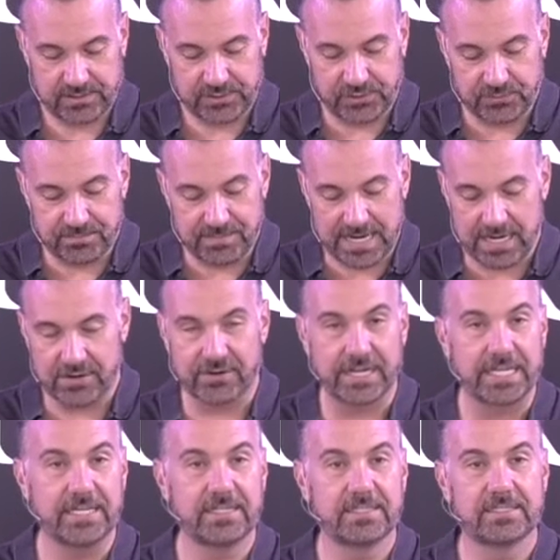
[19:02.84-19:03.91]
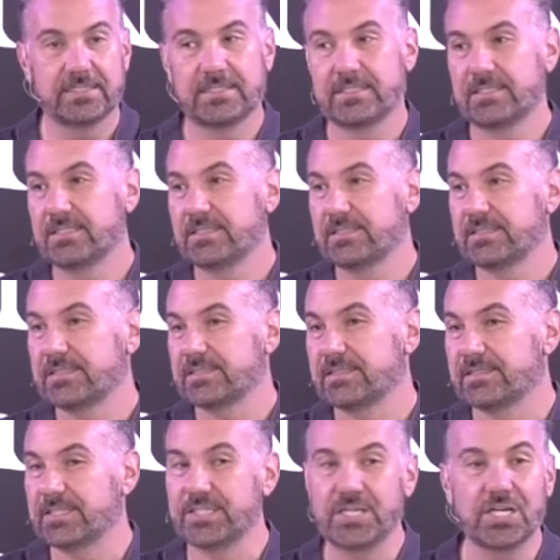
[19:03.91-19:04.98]
to marry
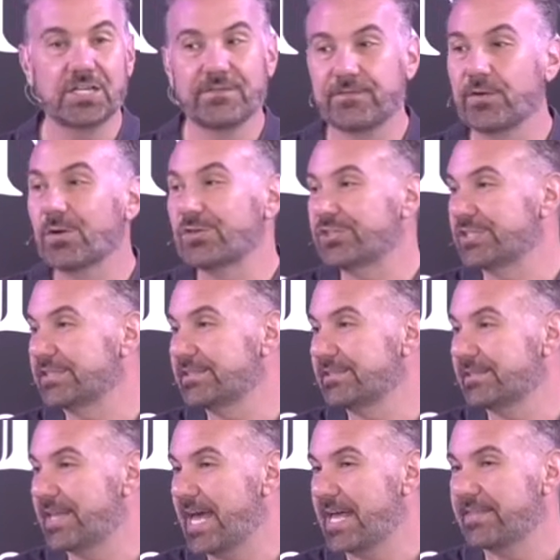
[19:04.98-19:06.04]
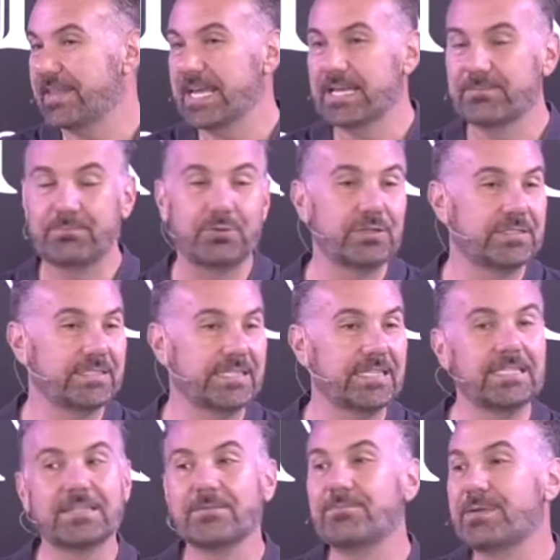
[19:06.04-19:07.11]
the young virgin that they had put
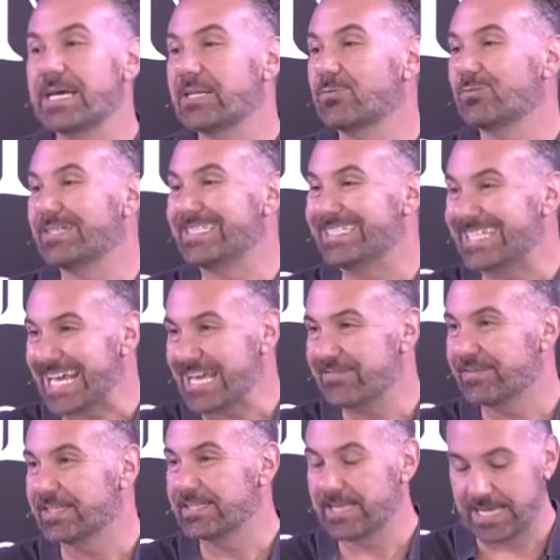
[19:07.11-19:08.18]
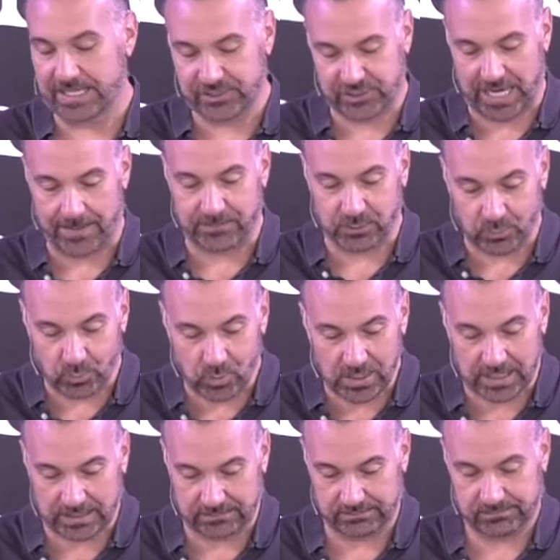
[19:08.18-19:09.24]
in the bed with David at chapter
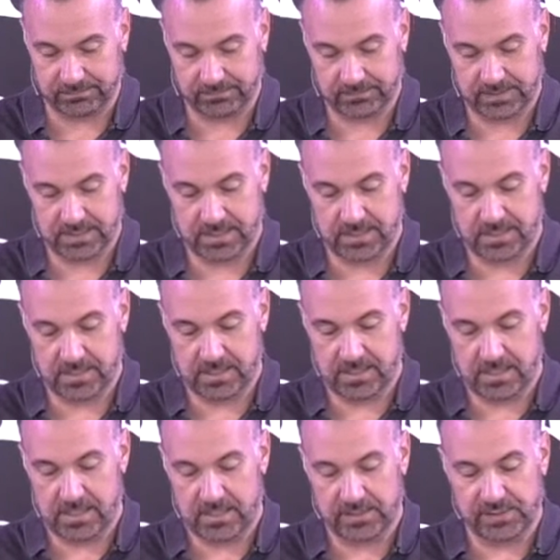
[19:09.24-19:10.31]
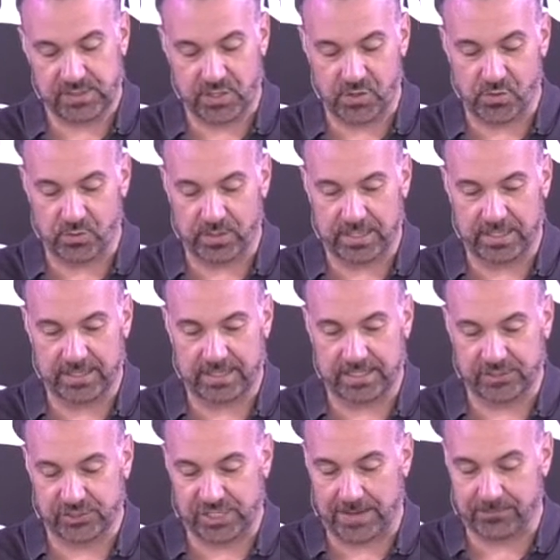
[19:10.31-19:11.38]
1. So
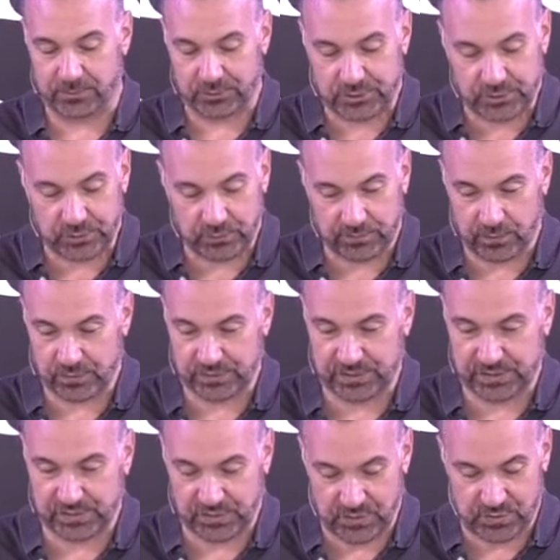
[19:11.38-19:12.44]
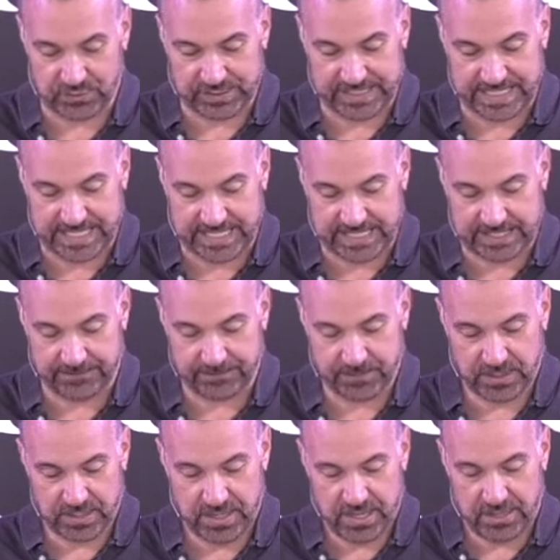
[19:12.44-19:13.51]
in chapter 2, verses 13
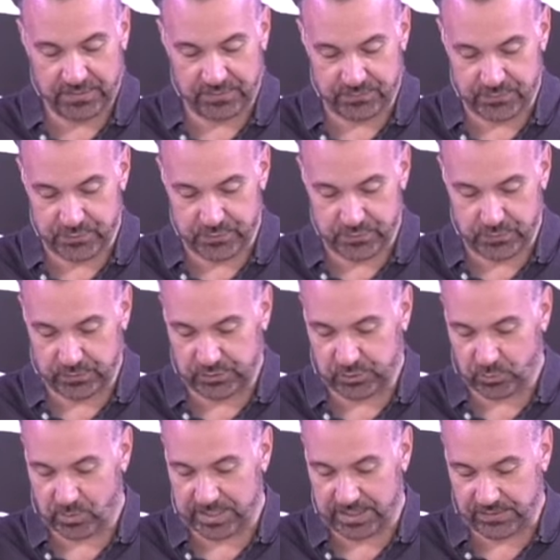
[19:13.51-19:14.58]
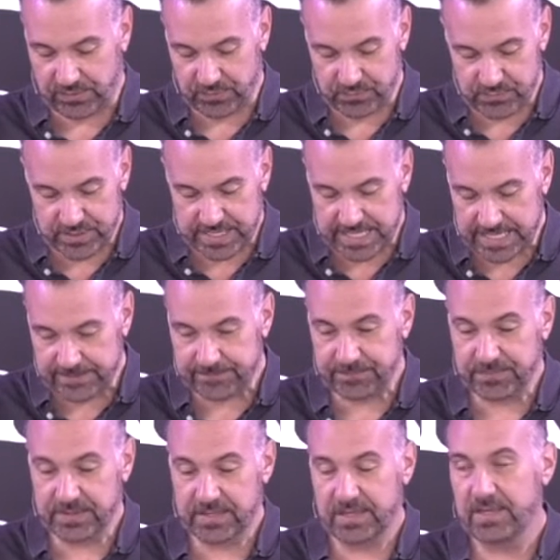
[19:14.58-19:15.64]
through 23,
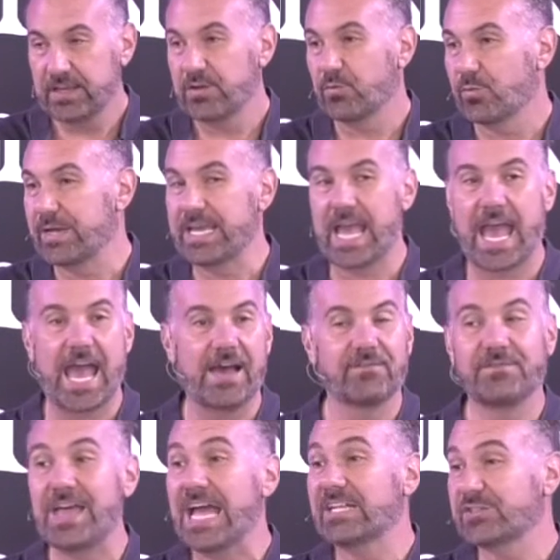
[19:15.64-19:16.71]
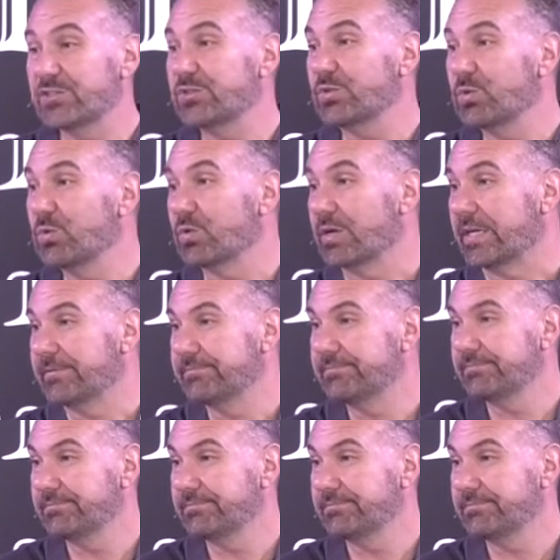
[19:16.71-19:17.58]
we have that story